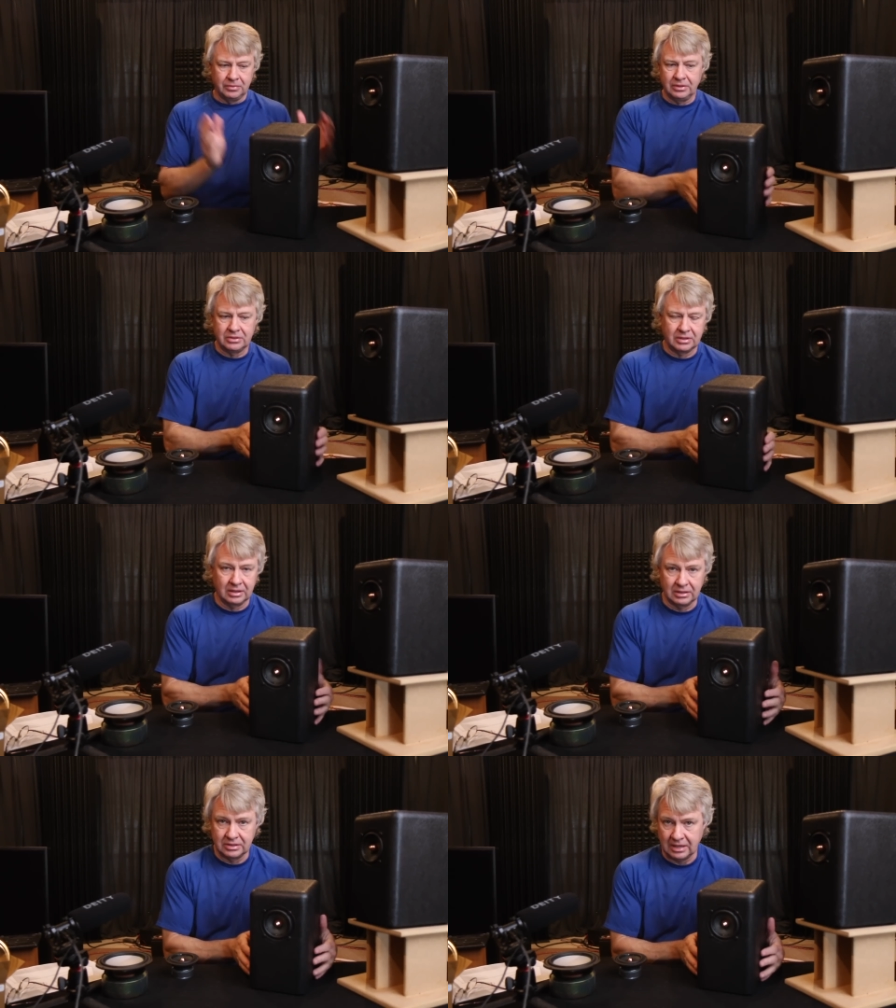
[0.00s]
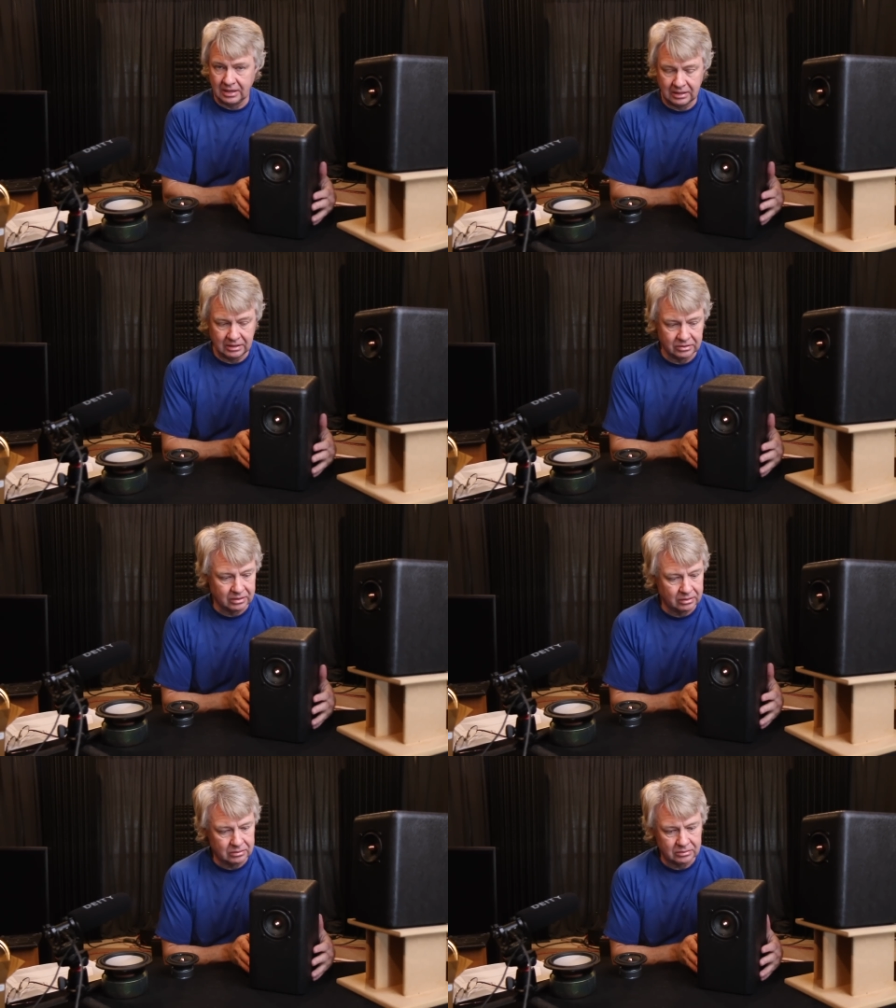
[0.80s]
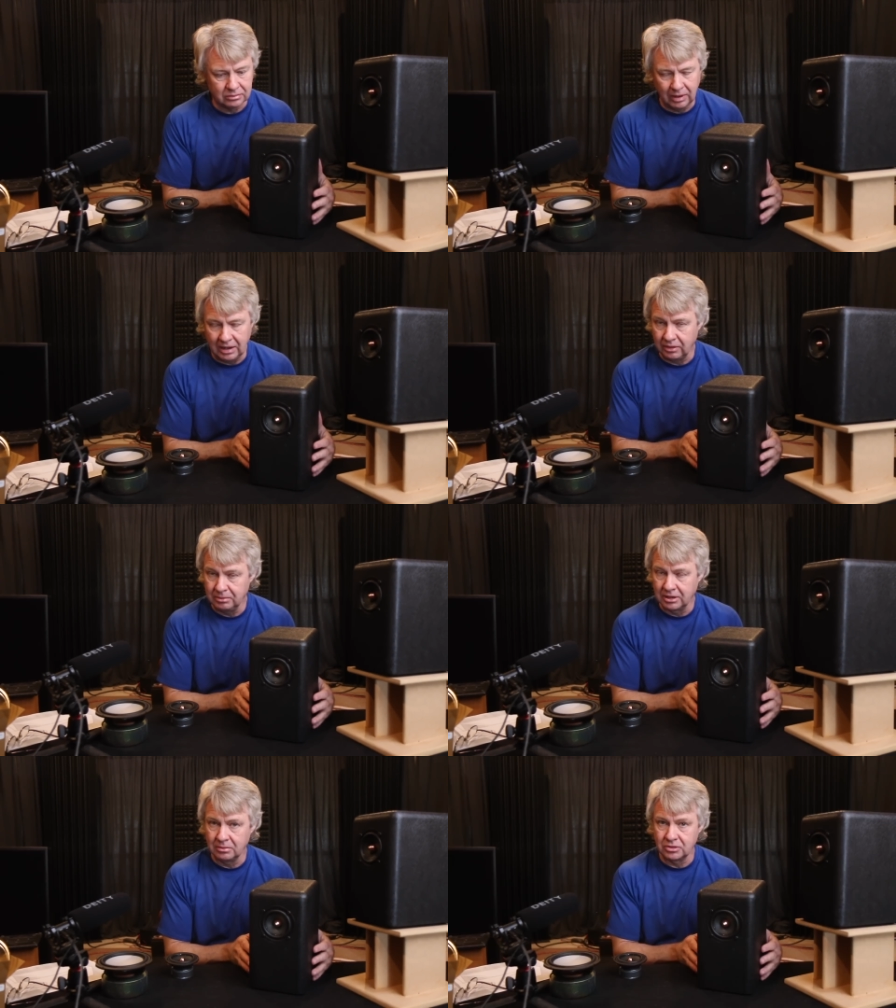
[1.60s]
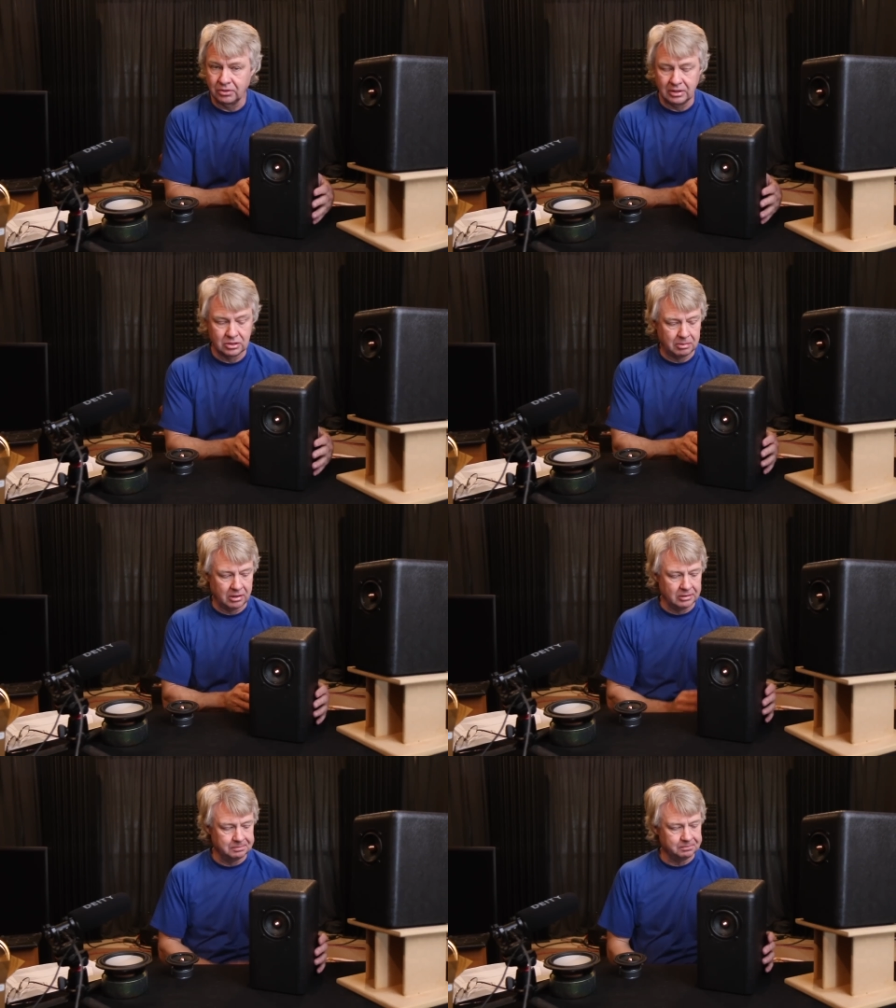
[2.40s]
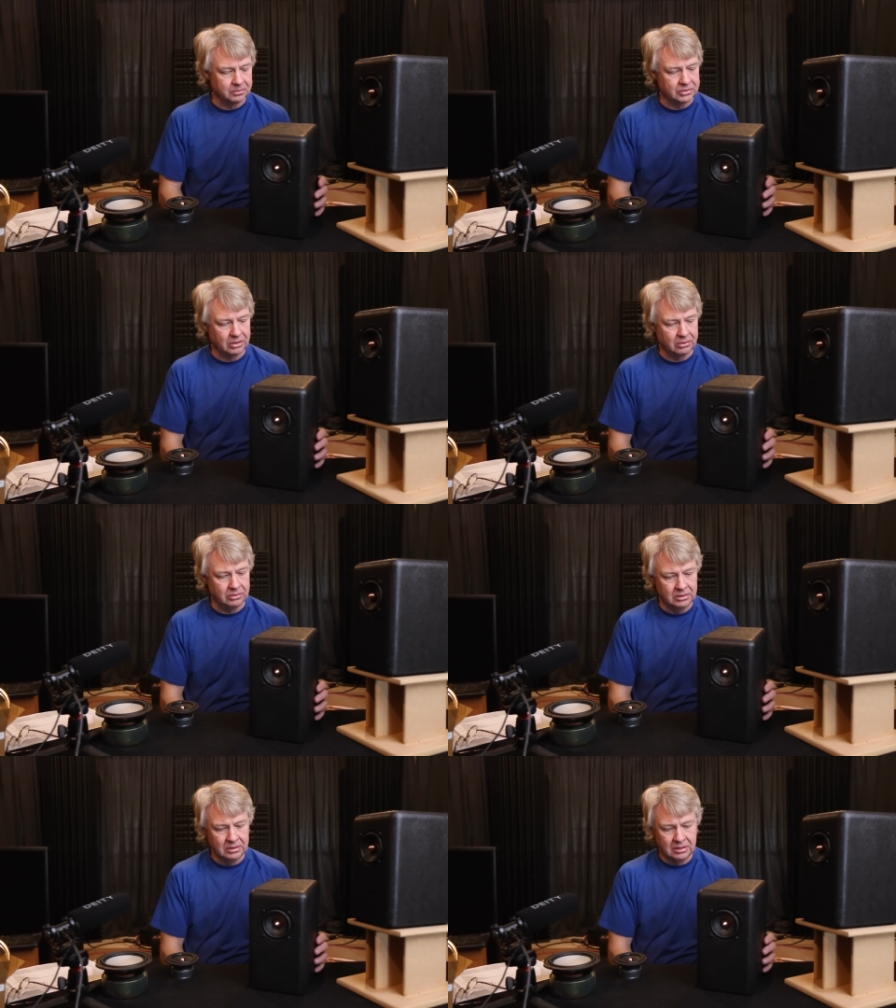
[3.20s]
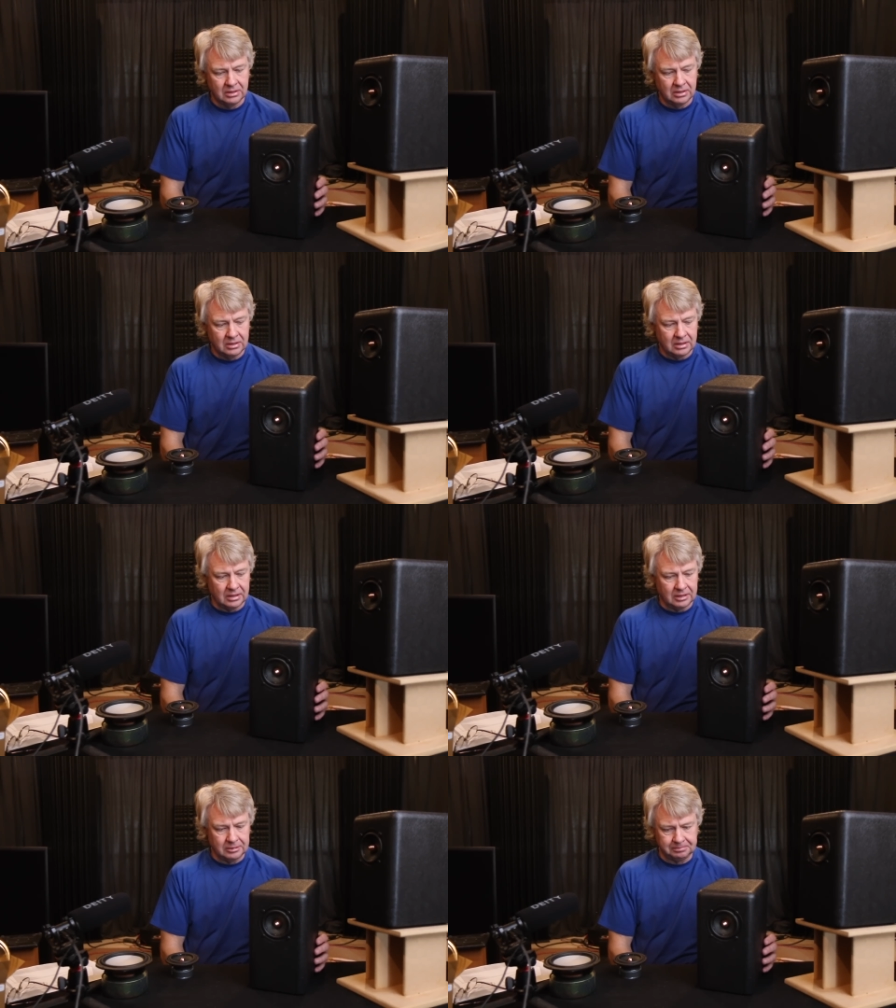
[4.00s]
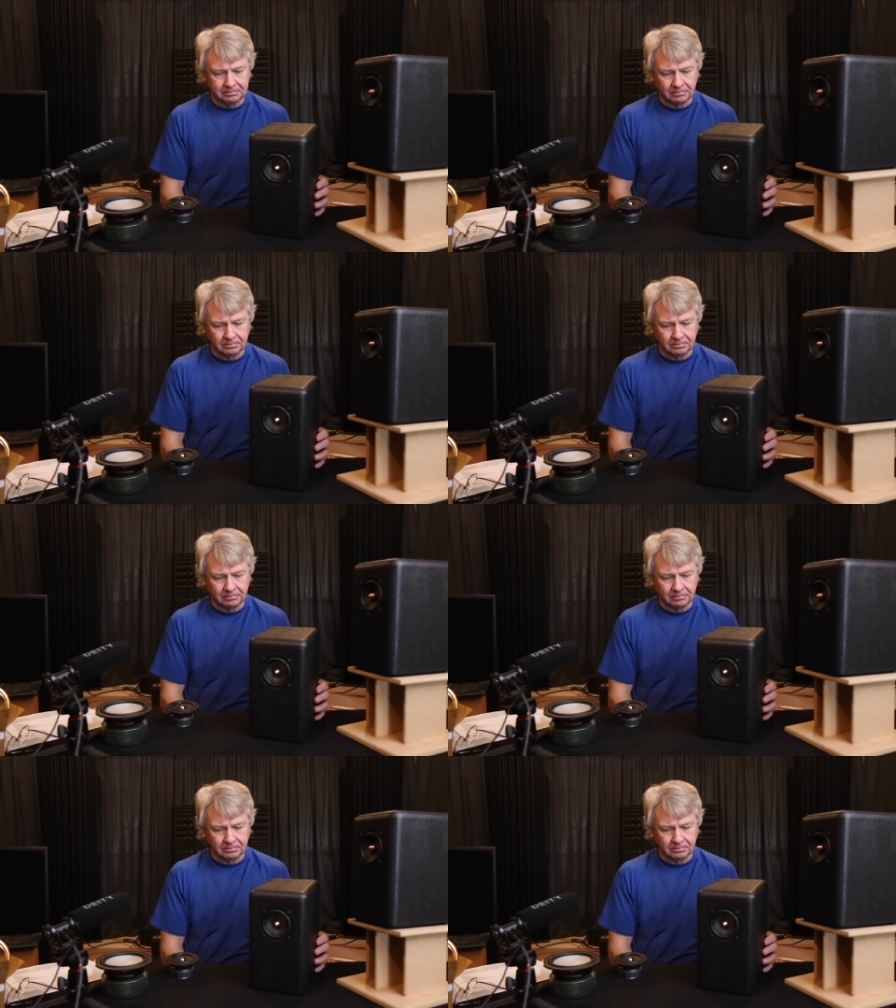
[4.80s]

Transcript: This thing is tiny, so wow, it becomes transparent. So but